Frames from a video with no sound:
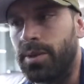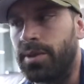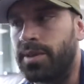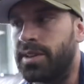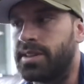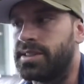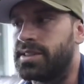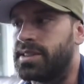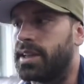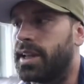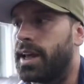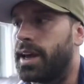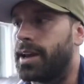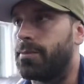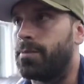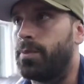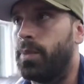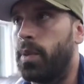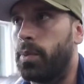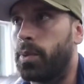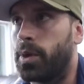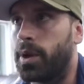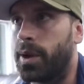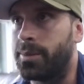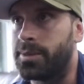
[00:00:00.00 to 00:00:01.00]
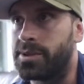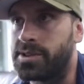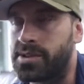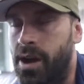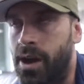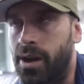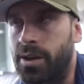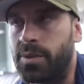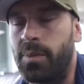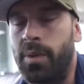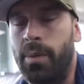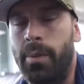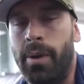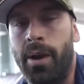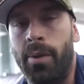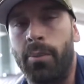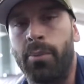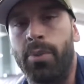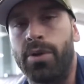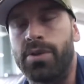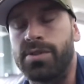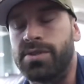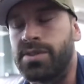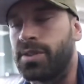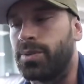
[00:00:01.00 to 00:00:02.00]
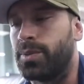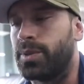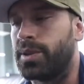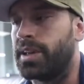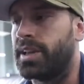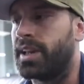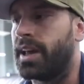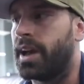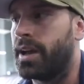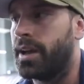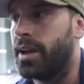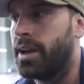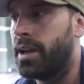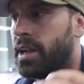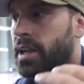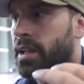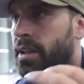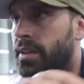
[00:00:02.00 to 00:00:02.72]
the things that like people come and talk to me about in person when they like